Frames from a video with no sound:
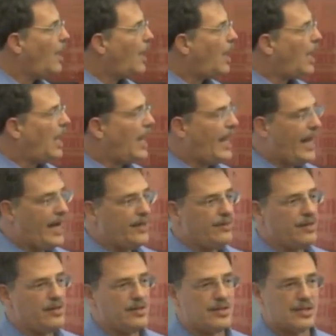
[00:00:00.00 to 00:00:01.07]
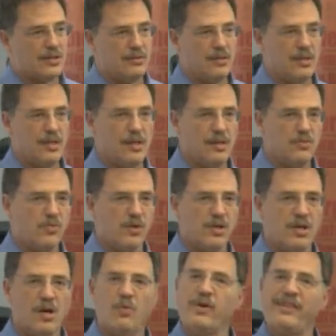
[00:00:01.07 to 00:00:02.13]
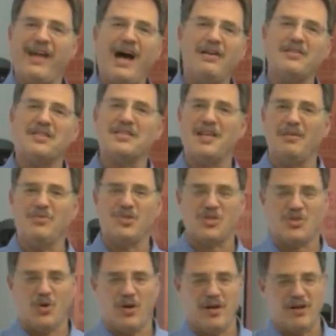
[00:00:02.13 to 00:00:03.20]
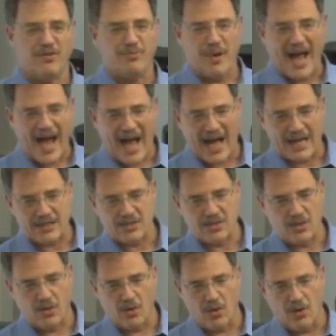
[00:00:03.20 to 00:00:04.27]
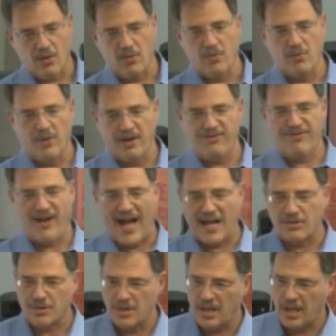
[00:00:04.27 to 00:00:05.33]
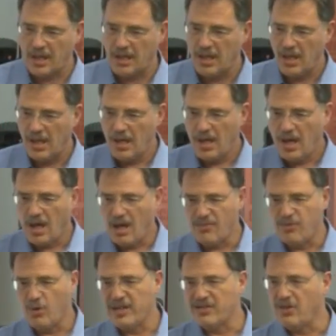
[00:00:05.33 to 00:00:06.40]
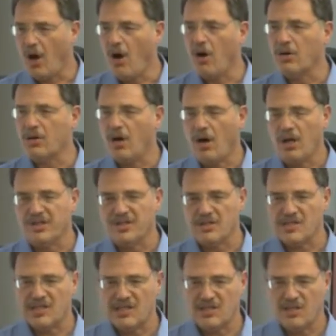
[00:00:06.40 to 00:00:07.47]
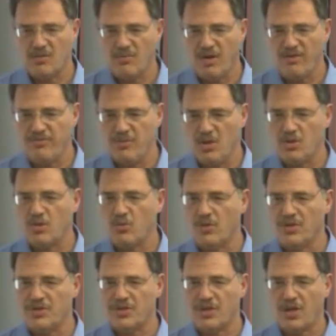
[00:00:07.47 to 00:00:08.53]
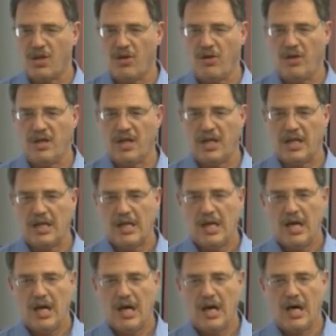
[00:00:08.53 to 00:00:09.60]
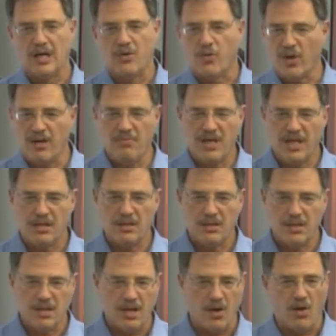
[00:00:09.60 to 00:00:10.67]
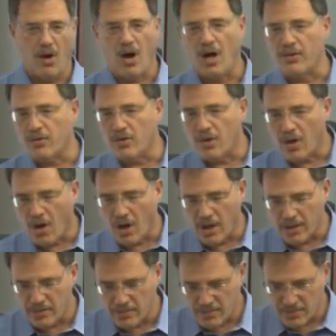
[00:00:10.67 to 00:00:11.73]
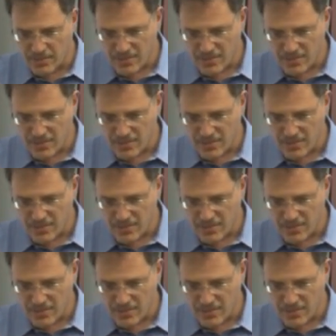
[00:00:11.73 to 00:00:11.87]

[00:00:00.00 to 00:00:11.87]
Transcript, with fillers: Uh, and there's you know, without some sort of pact or refashioning of what Dahl called a system of mutual security, agreement, you know, on, on